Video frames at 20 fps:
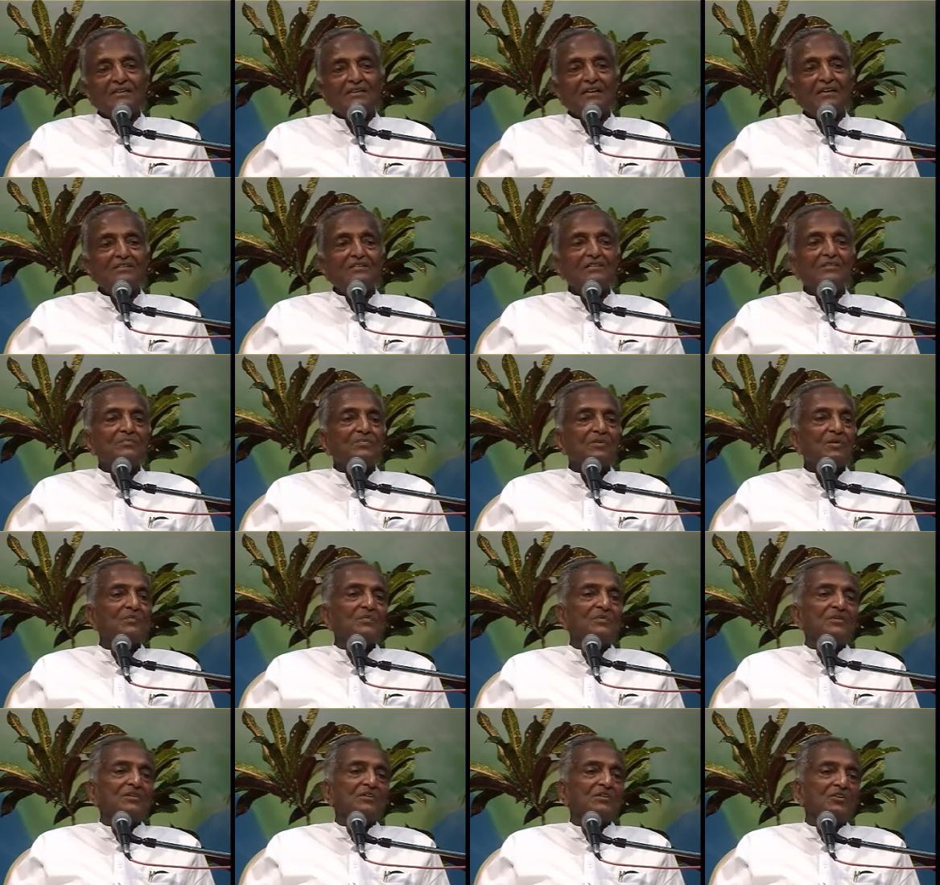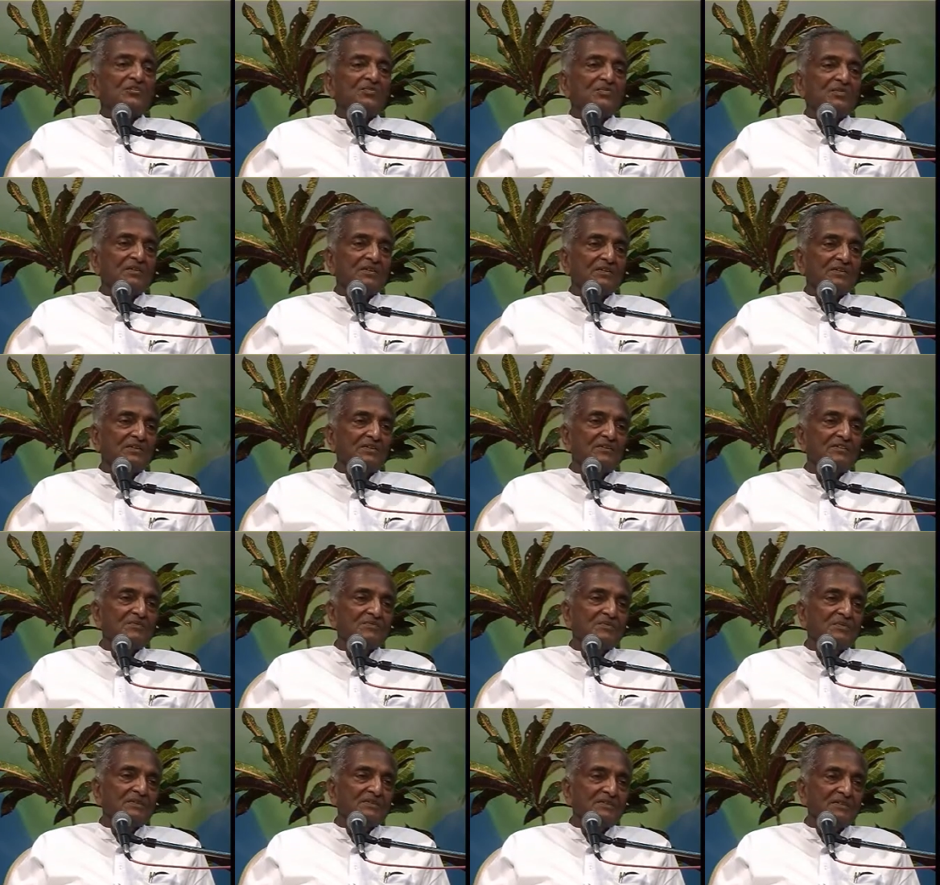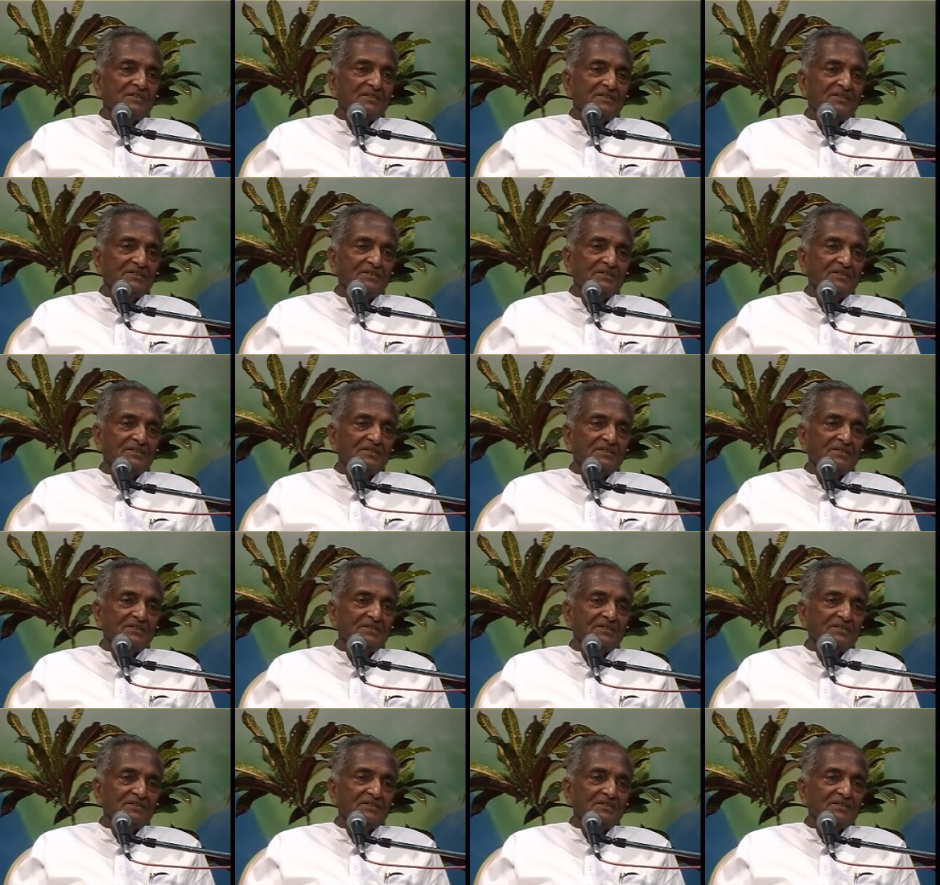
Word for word: in the property of her husband.